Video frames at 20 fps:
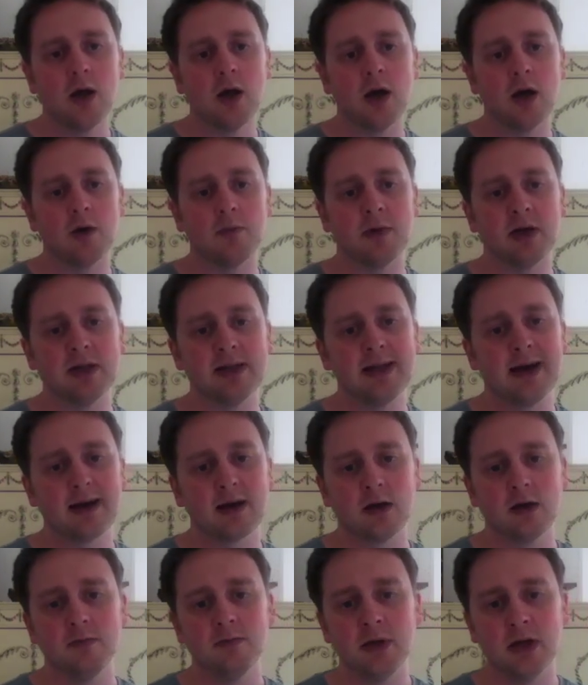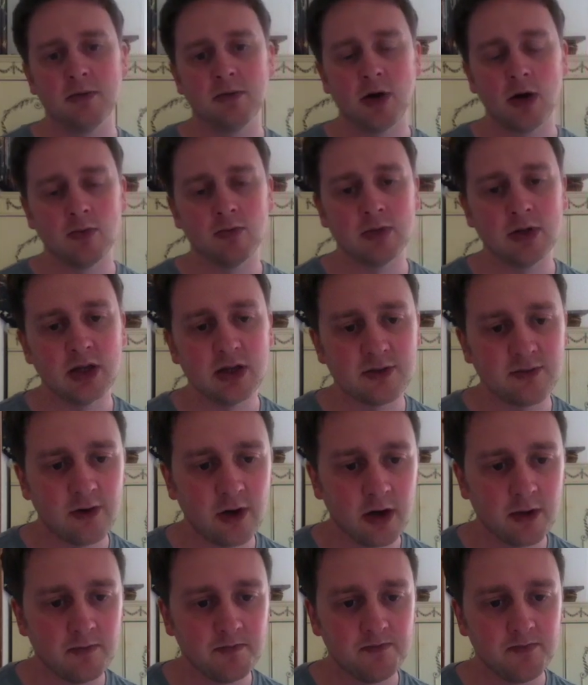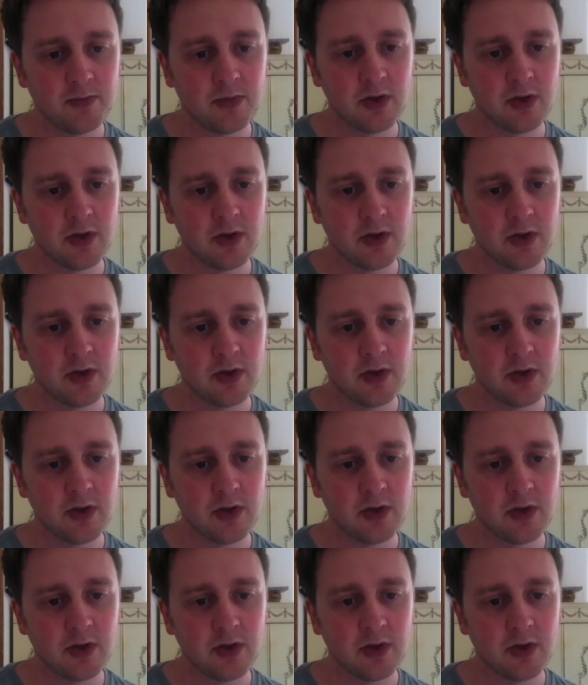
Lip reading: And that could be a problem in this fight.